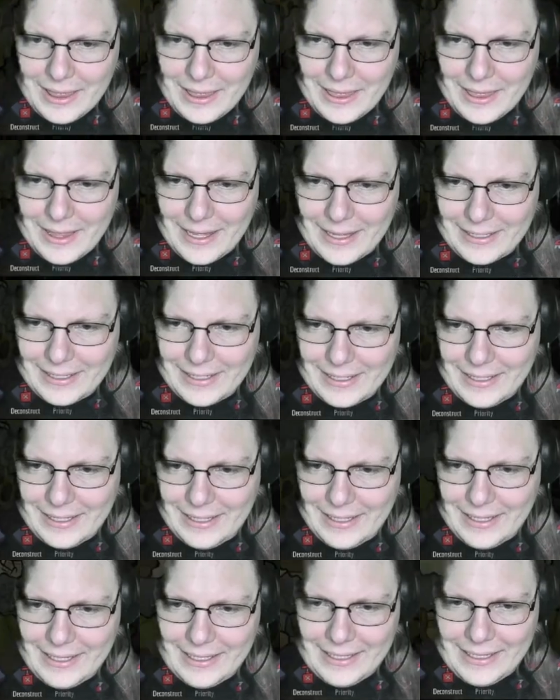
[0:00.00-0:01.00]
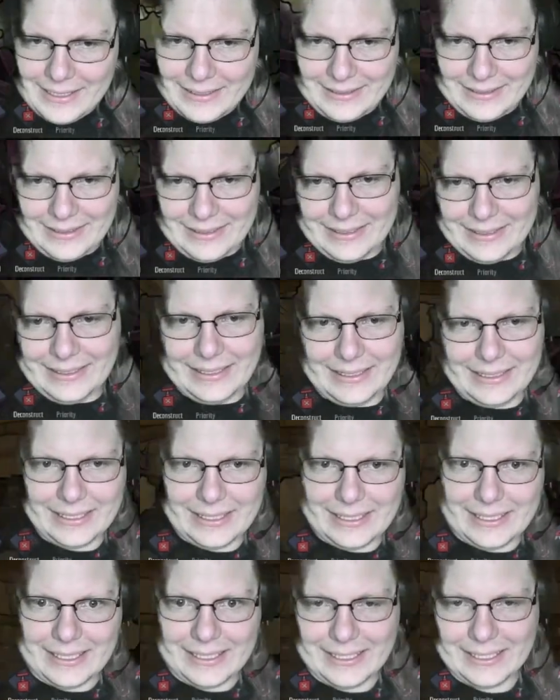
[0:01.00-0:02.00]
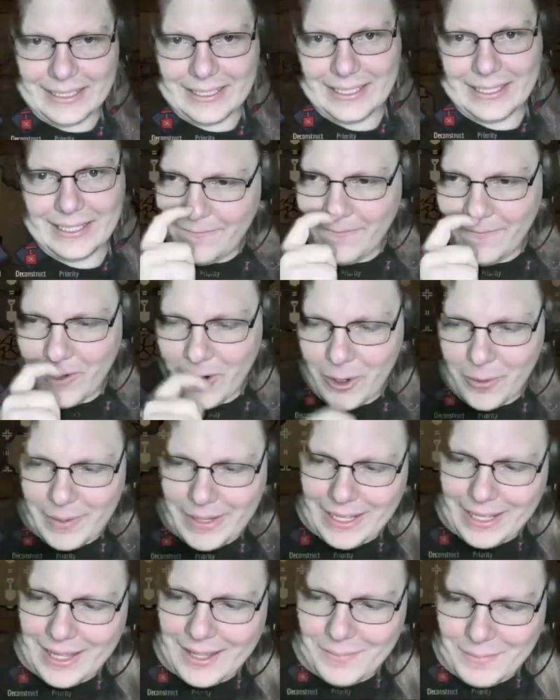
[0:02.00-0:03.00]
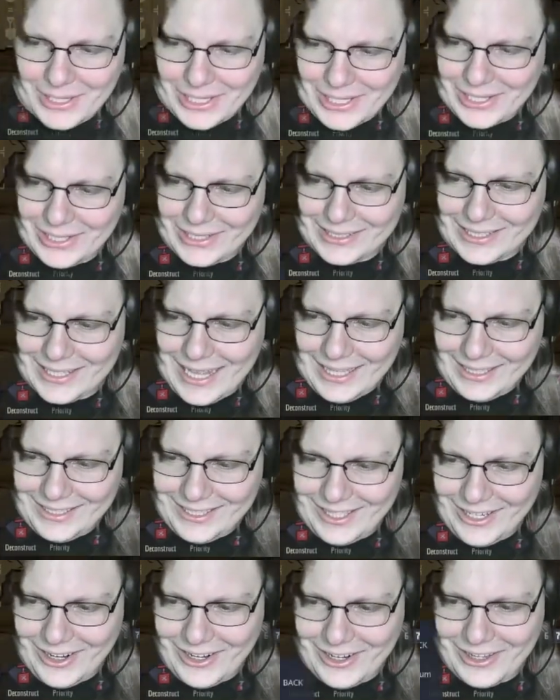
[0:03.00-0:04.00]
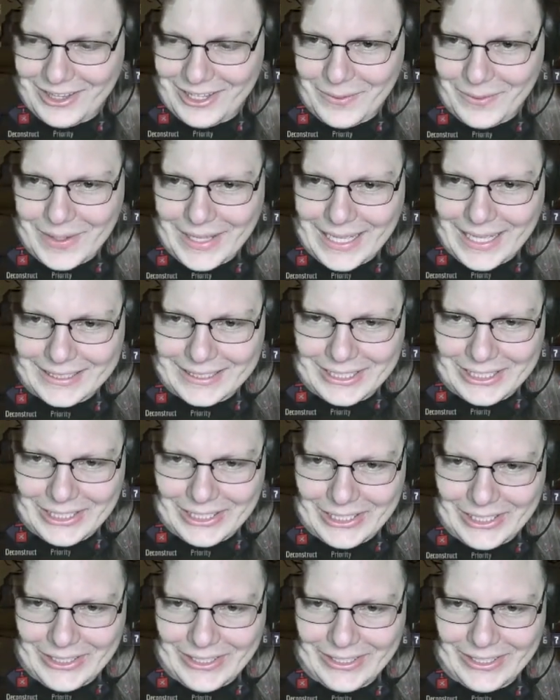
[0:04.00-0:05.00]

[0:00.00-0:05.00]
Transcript: that isn't farming, because that's not a thing we get to do.